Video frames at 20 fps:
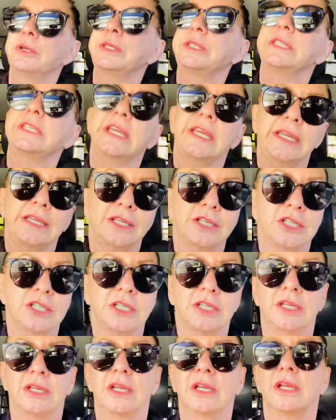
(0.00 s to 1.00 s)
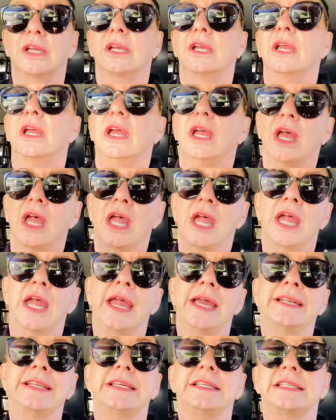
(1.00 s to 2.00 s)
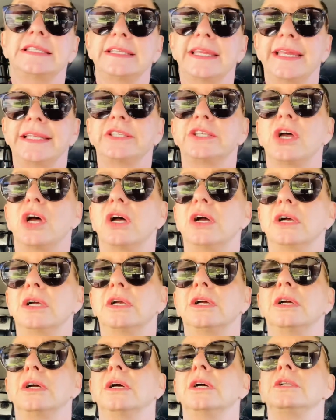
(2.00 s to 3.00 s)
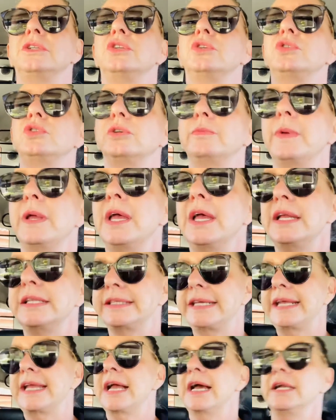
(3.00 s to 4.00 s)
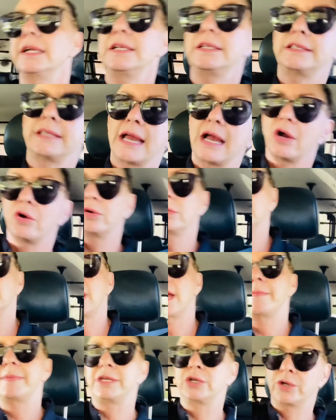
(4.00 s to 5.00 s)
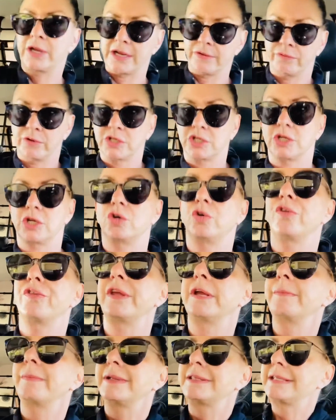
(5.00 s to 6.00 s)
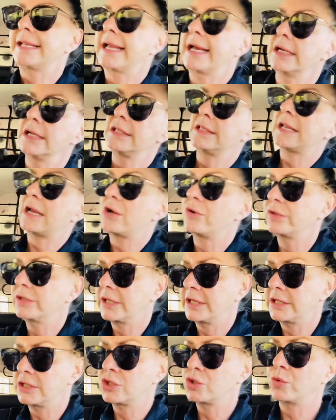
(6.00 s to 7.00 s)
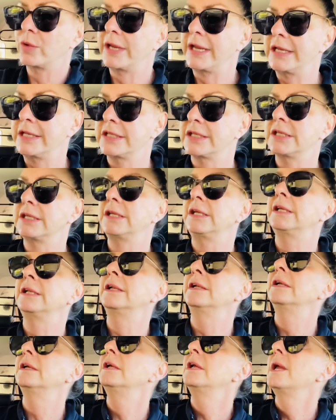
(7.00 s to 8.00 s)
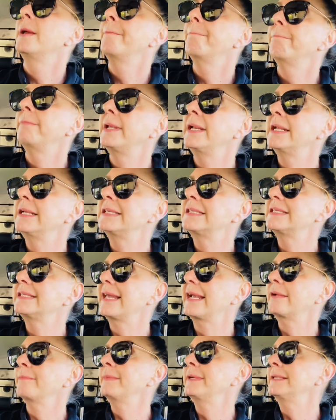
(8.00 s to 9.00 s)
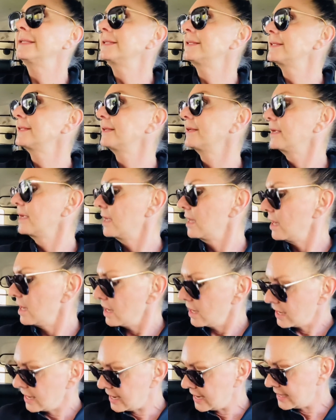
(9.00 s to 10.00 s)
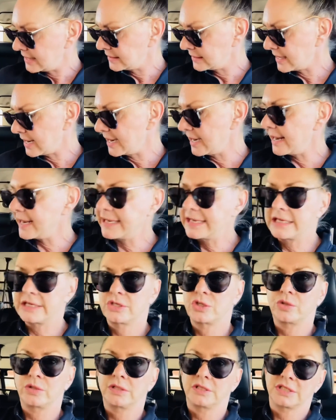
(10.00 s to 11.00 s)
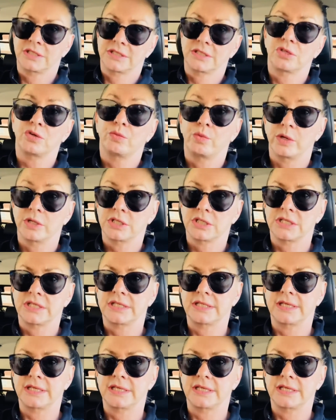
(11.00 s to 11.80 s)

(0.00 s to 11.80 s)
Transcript: Sage and his TED Talk on YouTube. They cut it down. I mean, you can watch the whole thing, but they cut it down into 18-minute segments. And I like to watch this